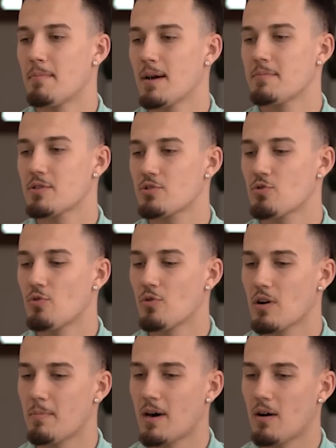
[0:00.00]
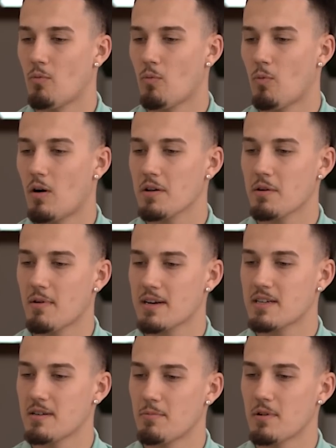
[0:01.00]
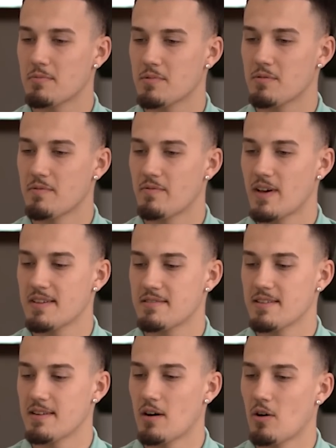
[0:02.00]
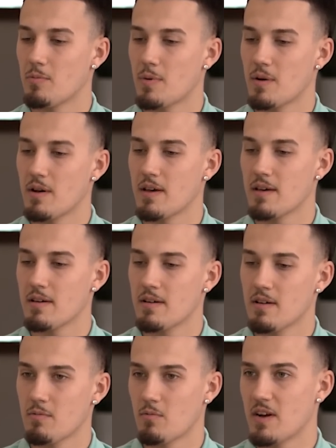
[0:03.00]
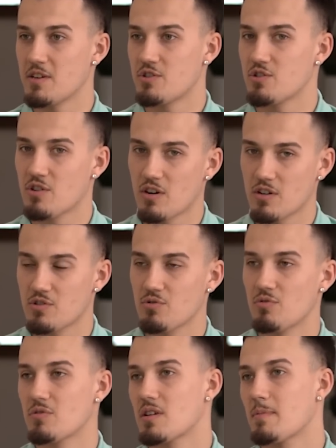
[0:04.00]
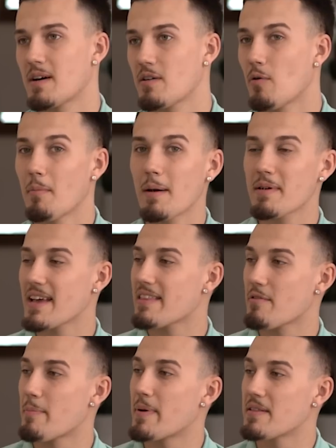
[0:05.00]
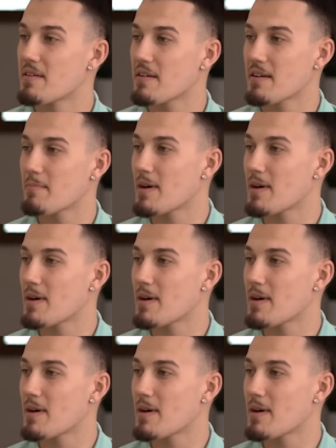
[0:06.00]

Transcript: Maybe just talk about what you actually want them to invest in openly, where you're just kind of talking about it. Or maybe get their opinion on it.